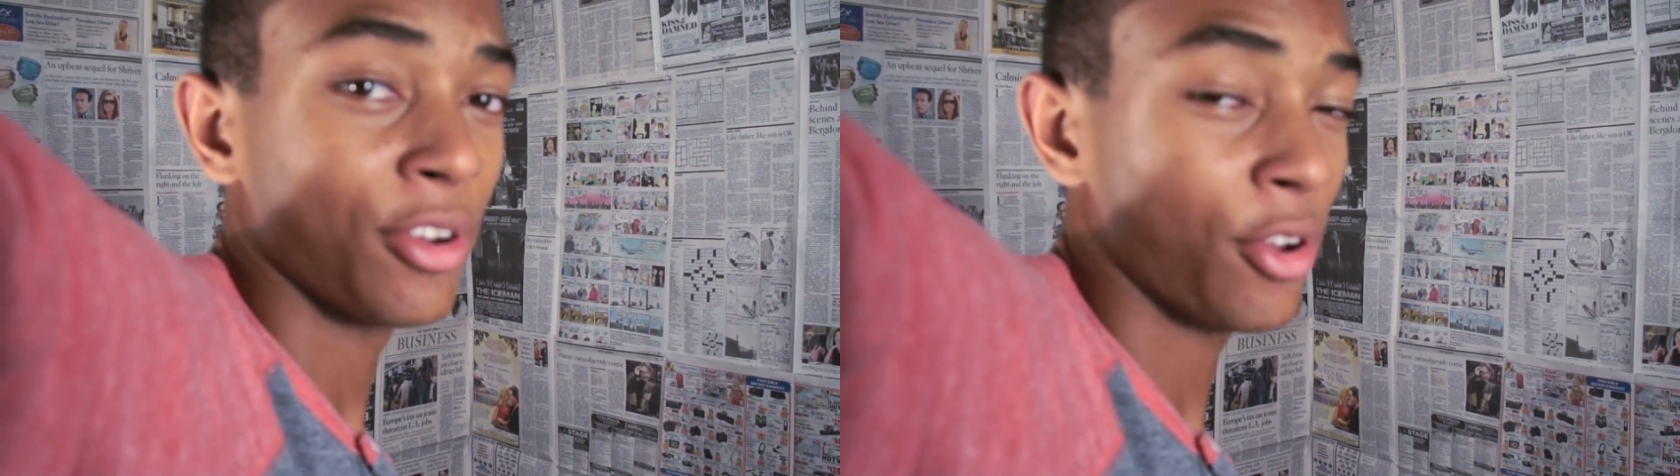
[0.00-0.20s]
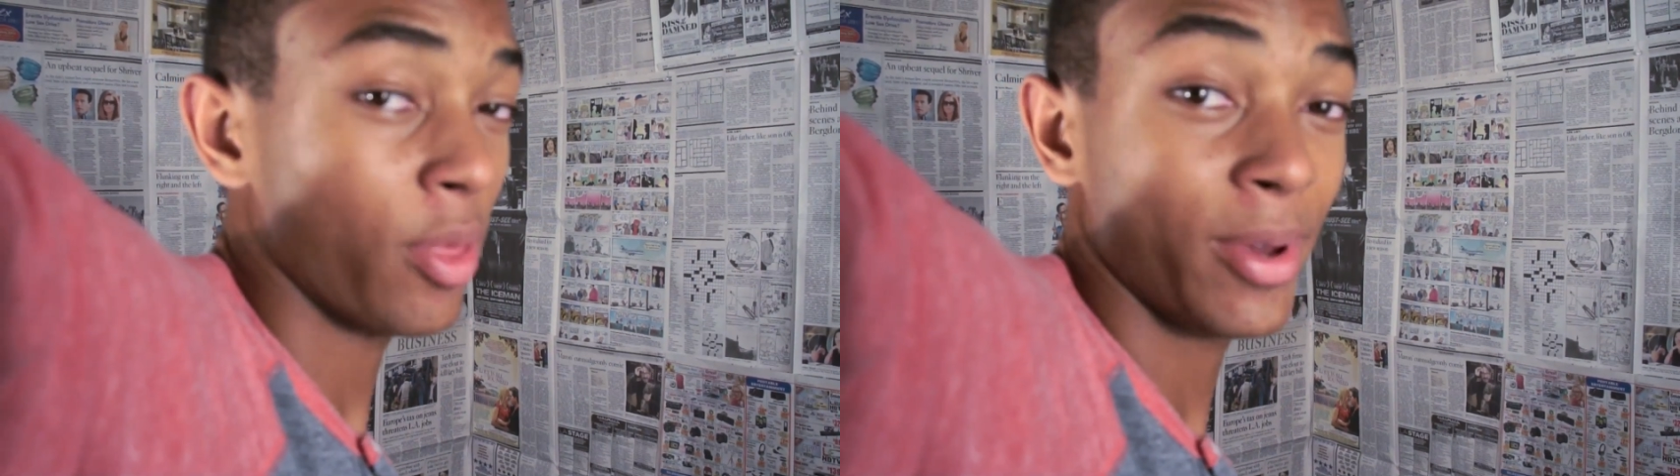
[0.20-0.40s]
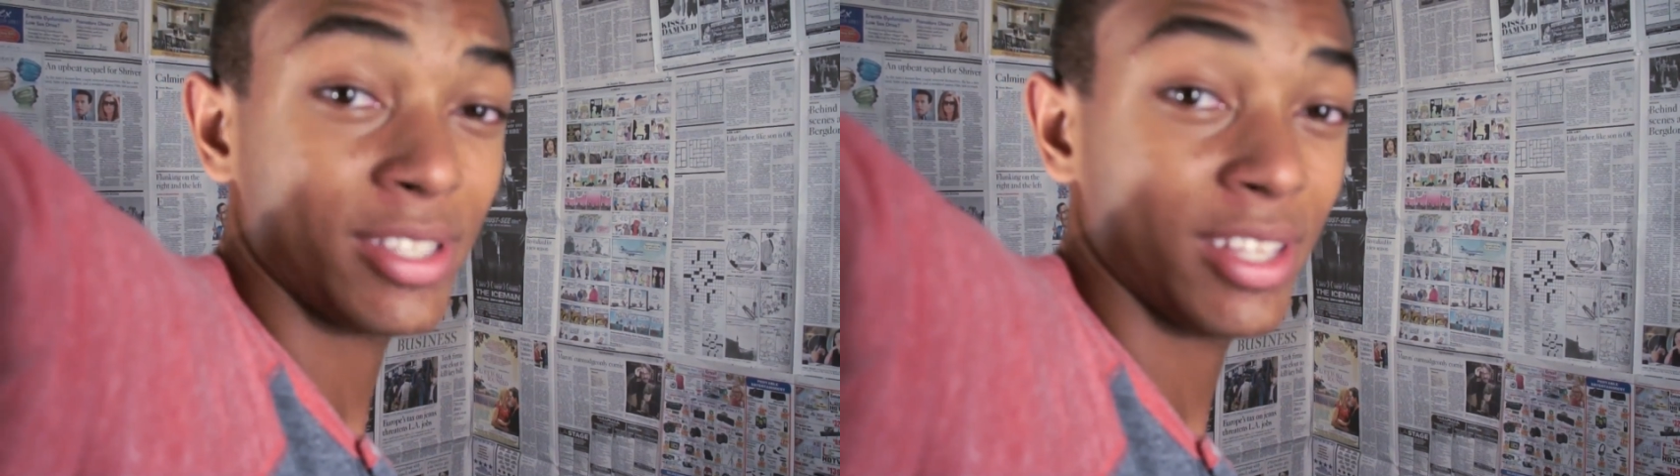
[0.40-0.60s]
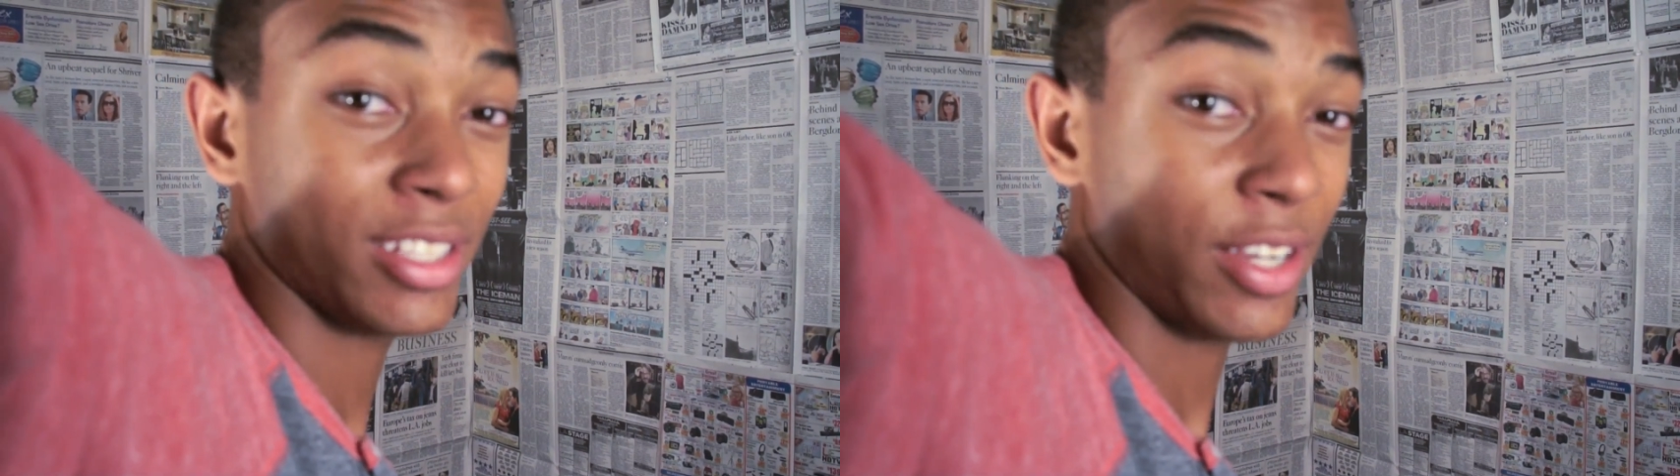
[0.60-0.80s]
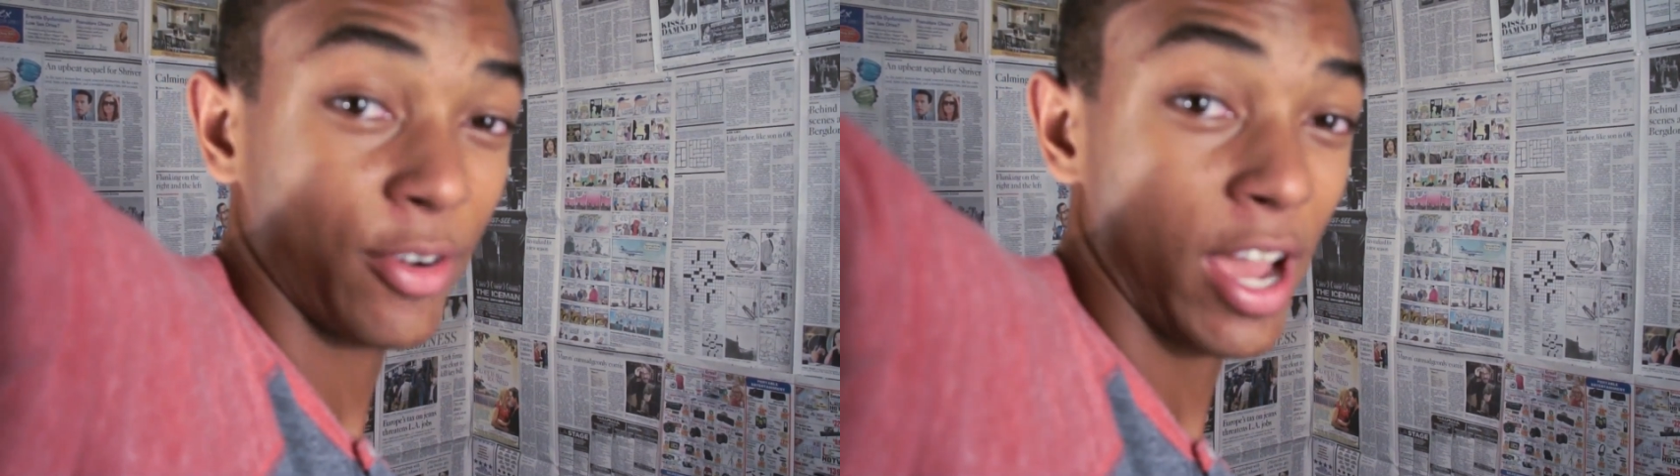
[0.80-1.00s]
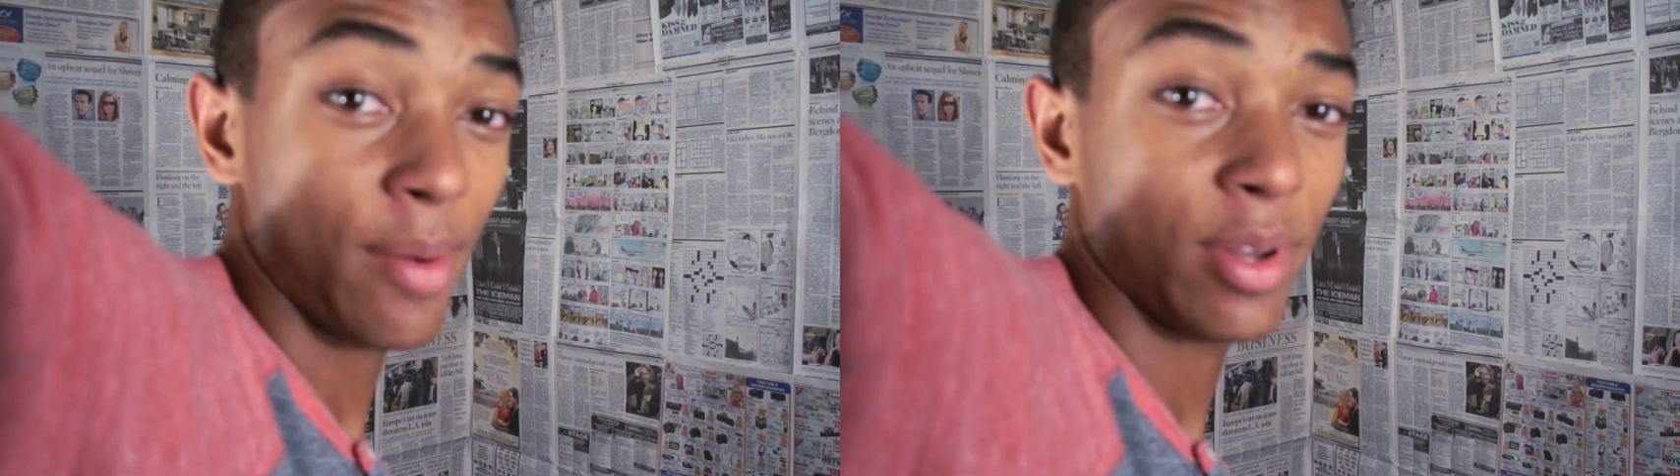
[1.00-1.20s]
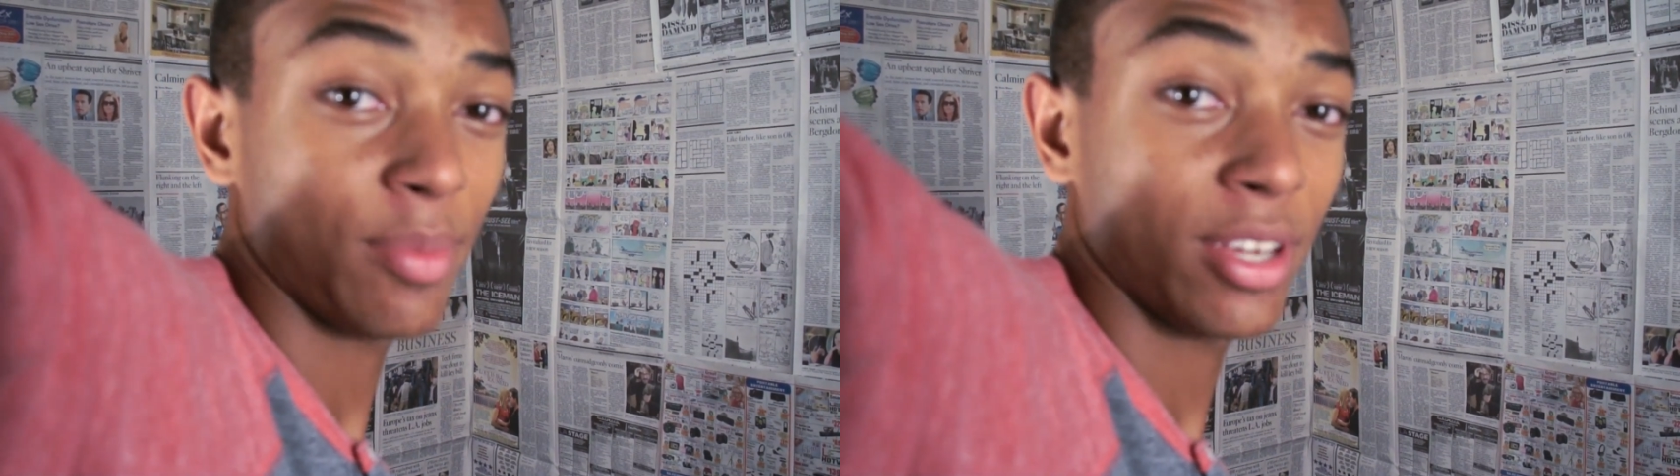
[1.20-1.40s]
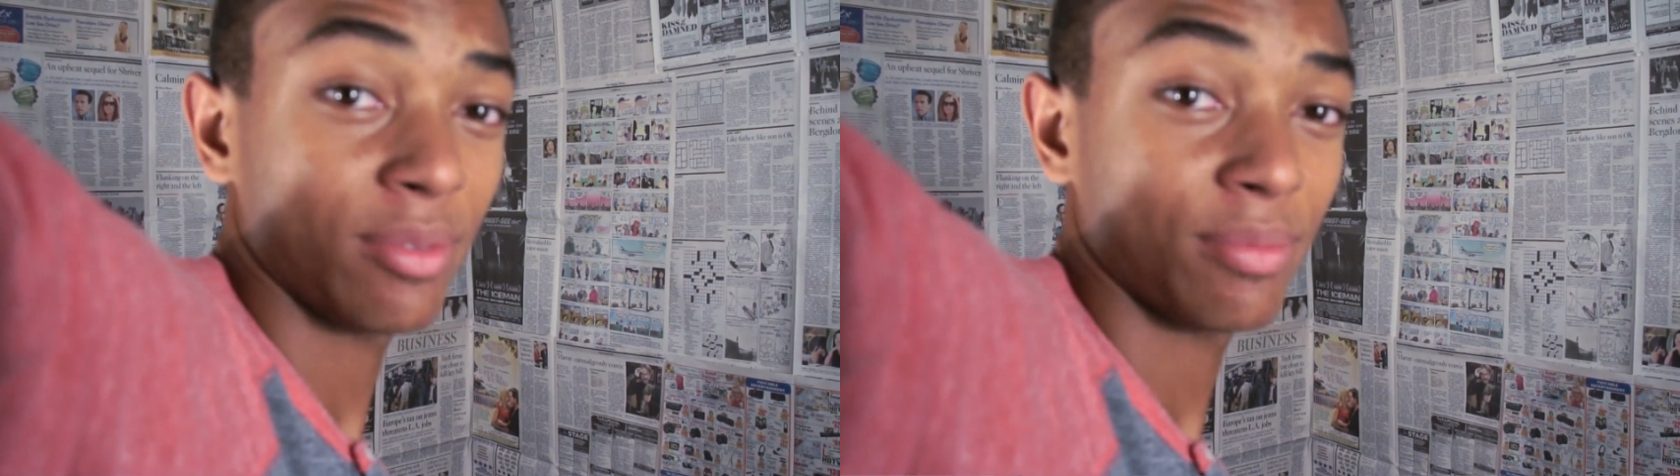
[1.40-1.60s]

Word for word: You're the best thing that's ever happened to me.